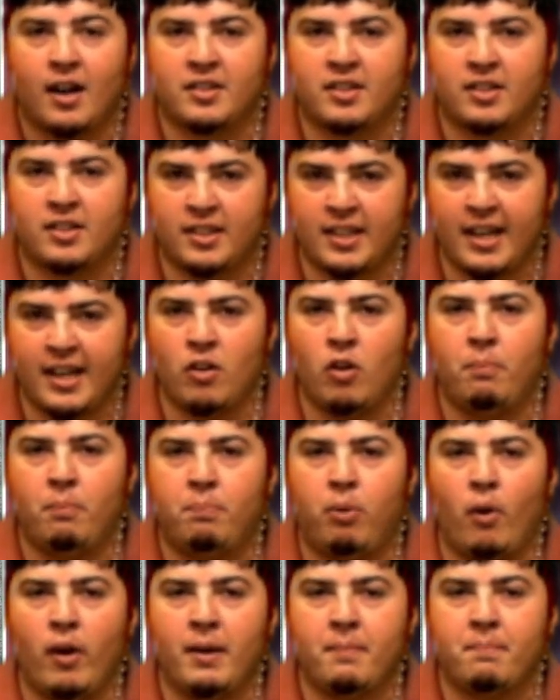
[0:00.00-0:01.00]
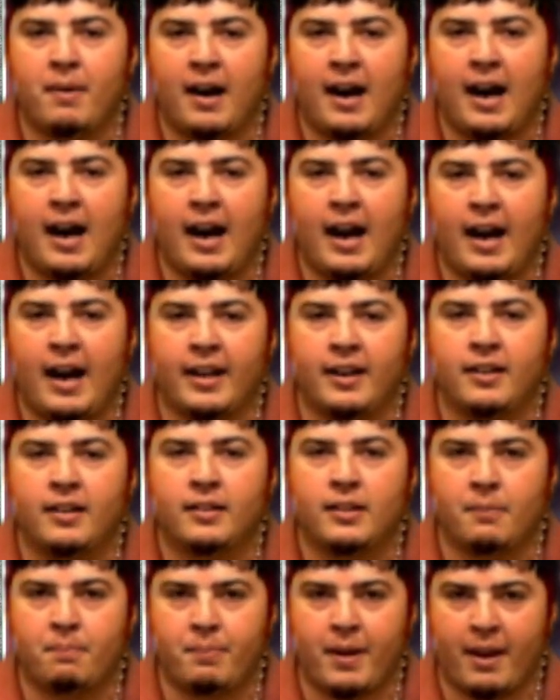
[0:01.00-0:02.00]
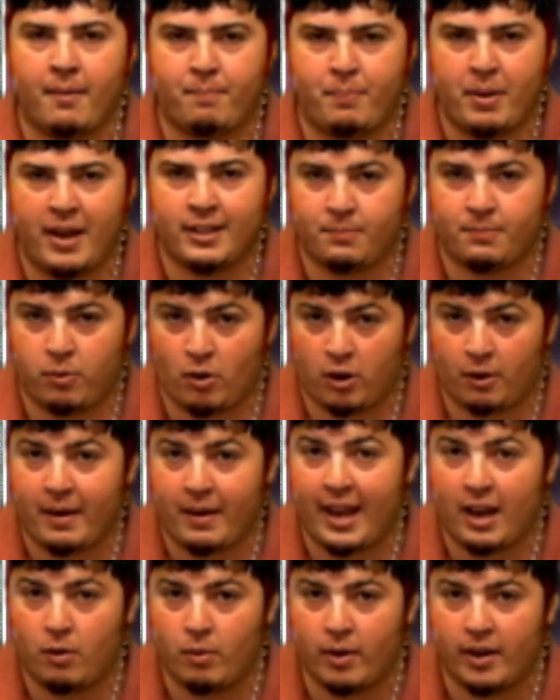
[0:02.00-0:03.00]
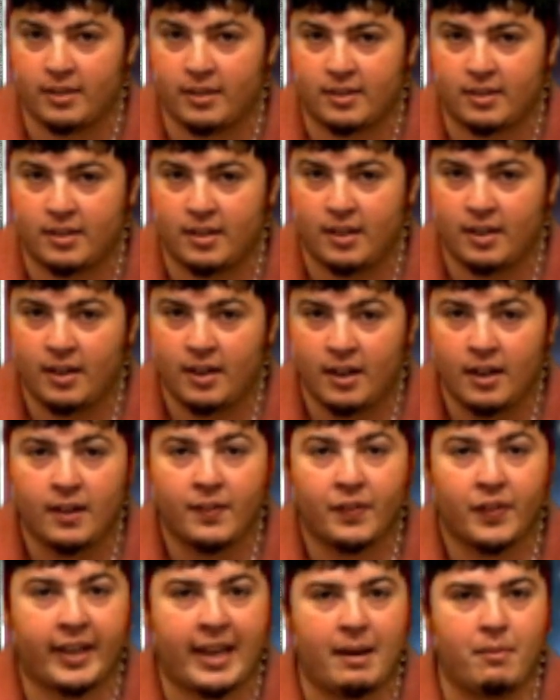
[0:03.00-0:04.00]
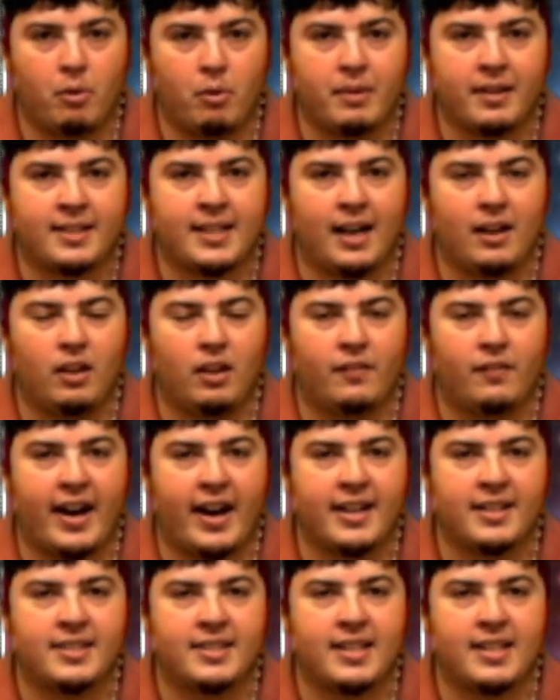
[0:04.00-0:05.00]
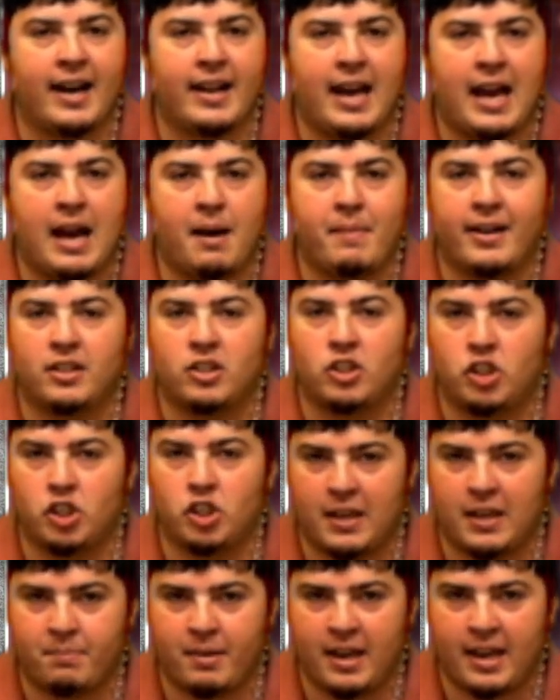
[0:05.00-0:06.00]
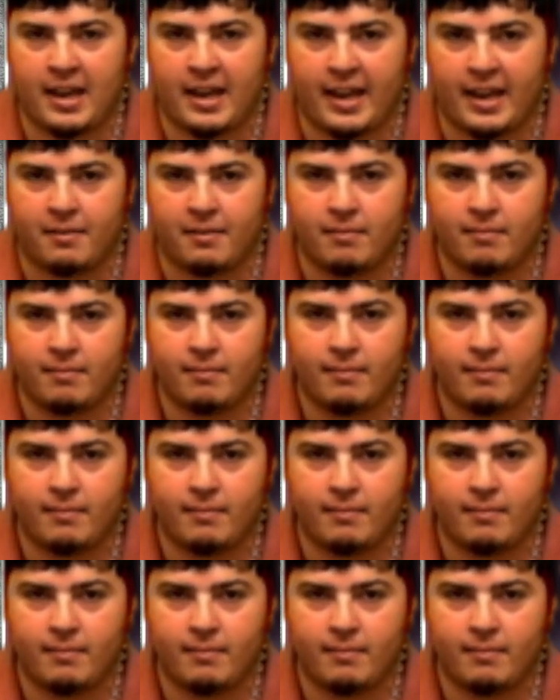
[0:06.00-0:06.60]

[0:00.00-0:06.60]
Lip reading: a single point behind the Pittsburgh Penguins. The game will be televised on MSGB.